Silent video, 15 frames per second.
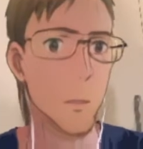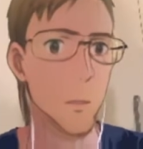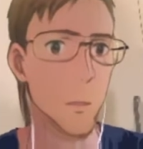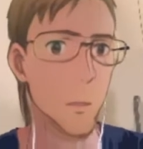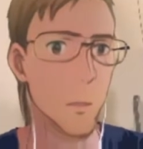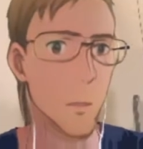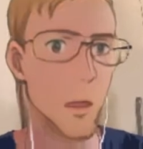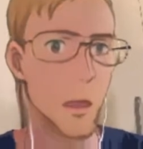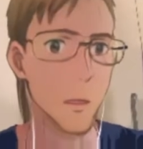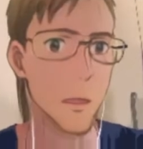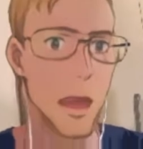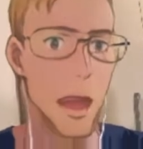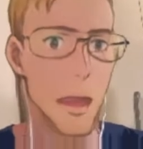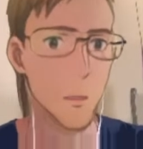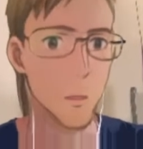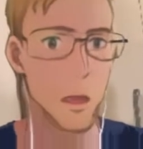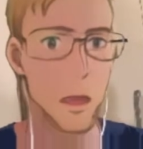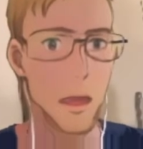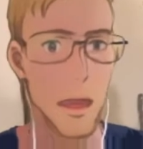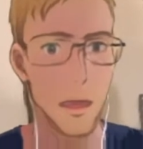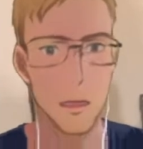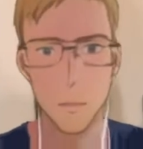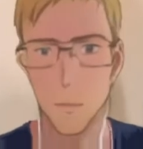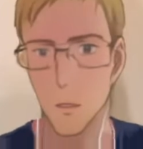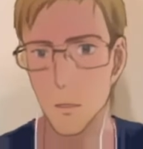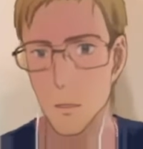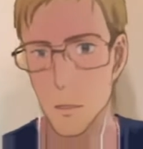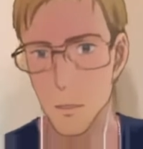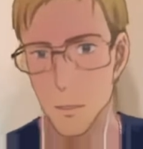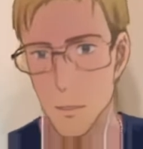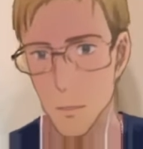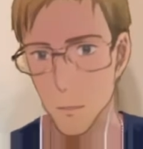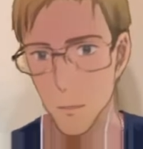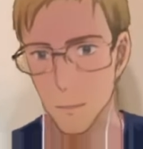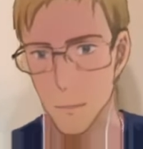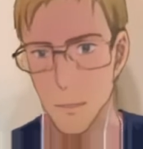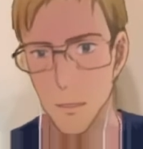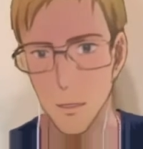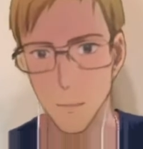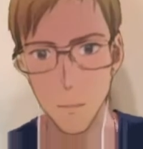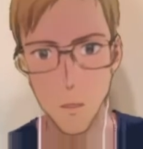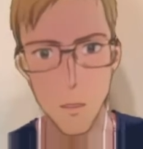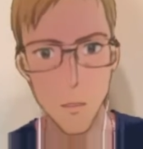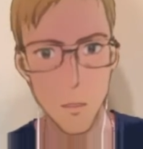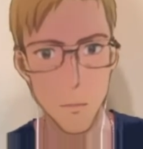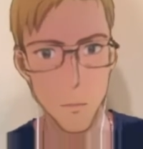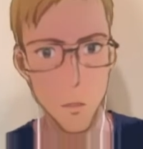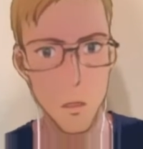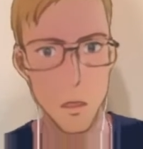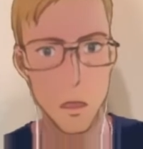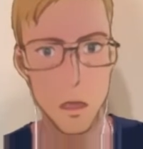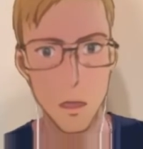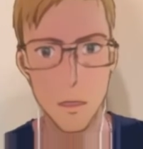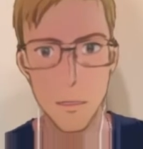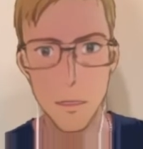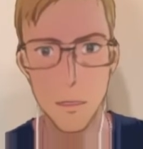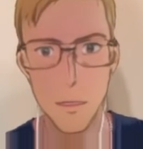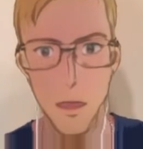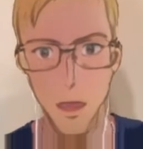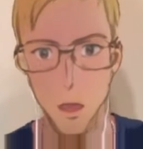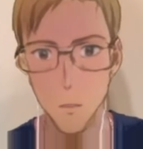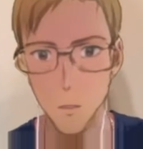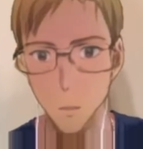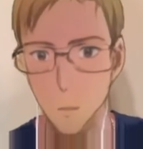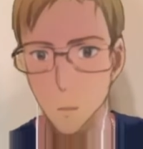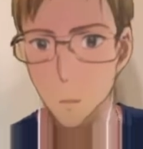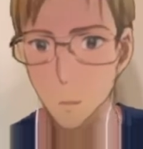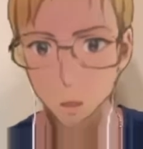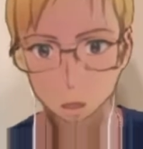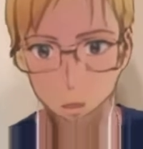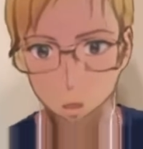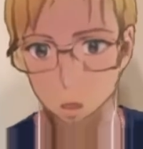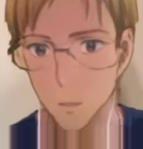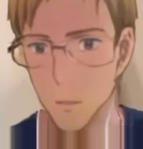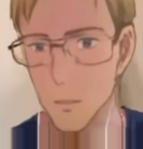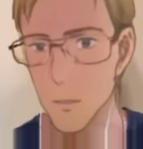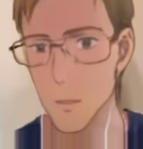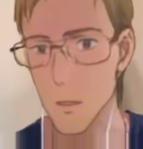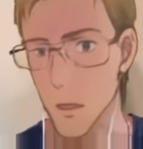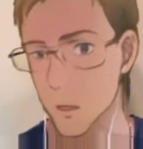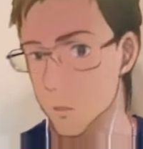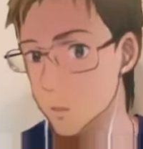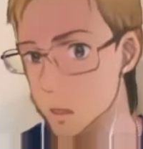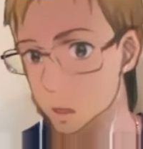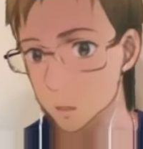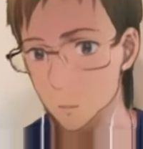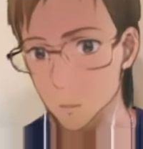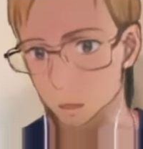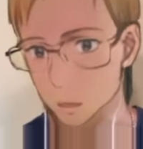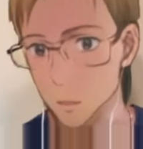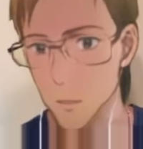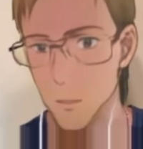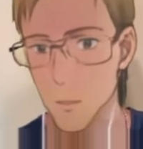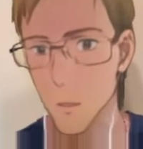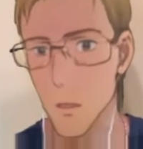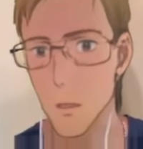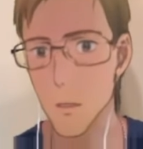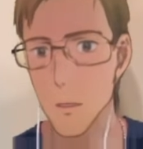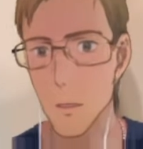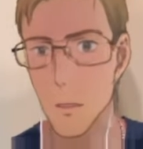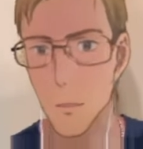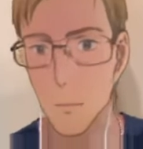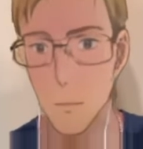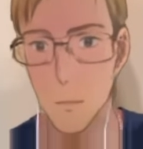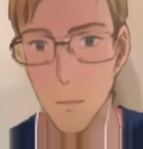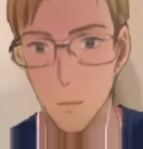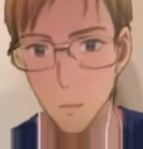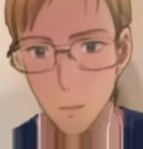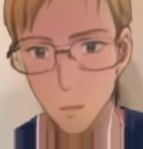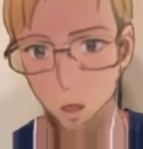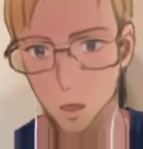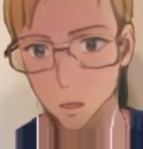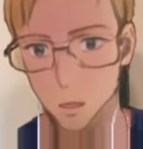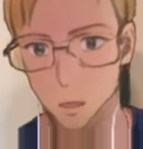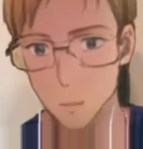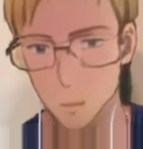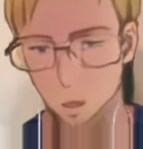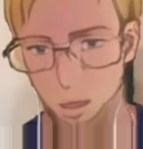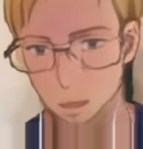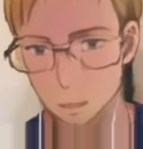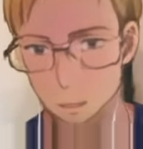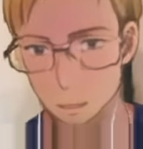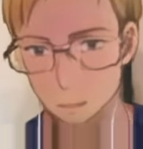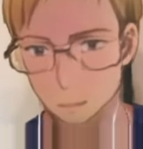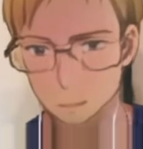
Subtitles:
what I really liked about this website Bitcoin Merge is that they have a bunch of like really many different marks, brands.